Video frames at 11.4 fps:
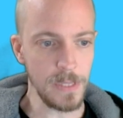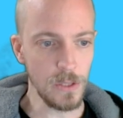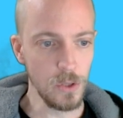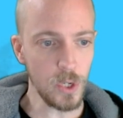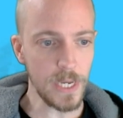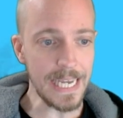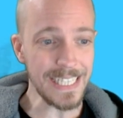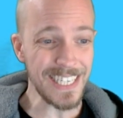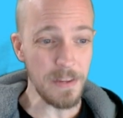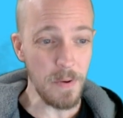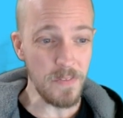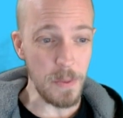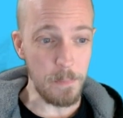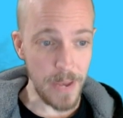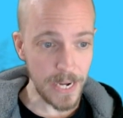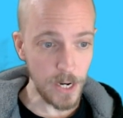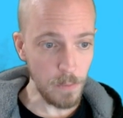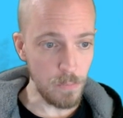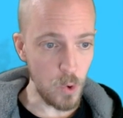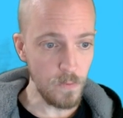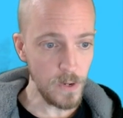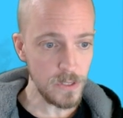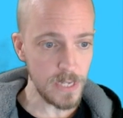looking at some of the bigger
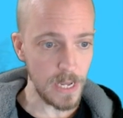movers,